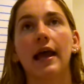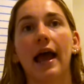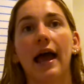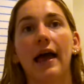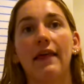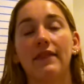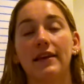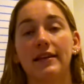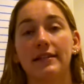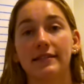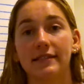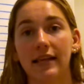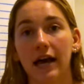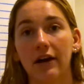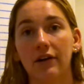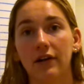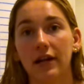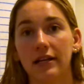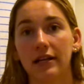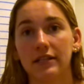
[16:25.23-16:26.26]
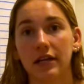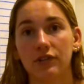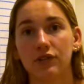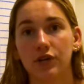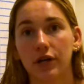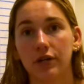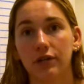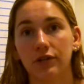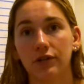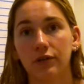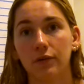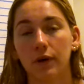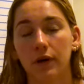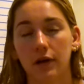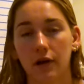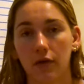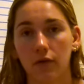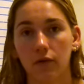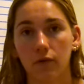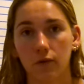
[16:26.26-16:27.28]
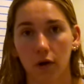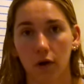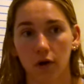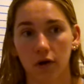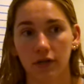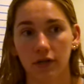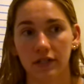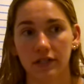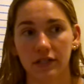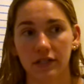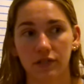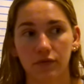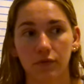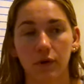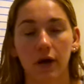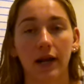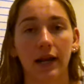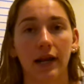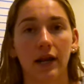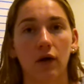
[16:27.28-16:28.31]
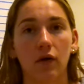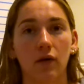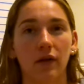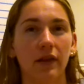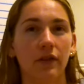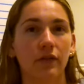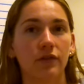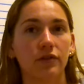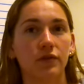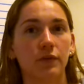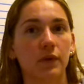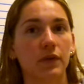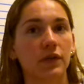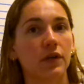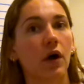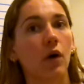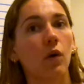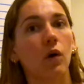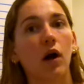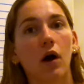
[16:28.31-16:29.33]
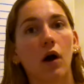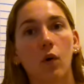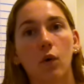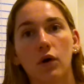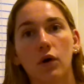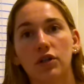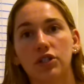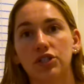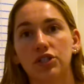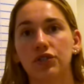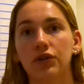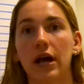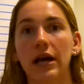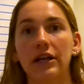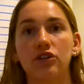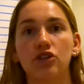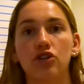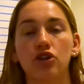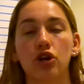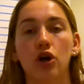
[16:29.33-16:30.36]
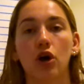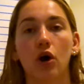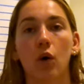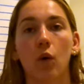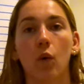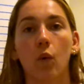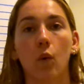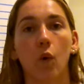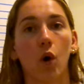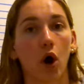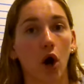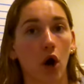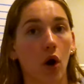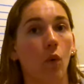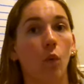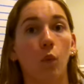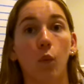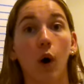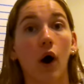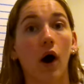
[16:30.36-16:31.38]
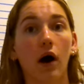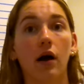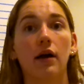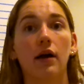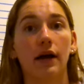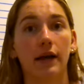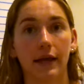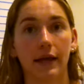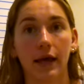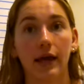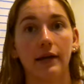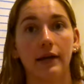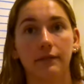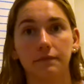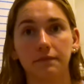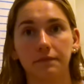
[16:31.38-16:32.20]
And then Saturdays, I try to do another longer distance run, and I'll either do a yoga or a stretch or walk again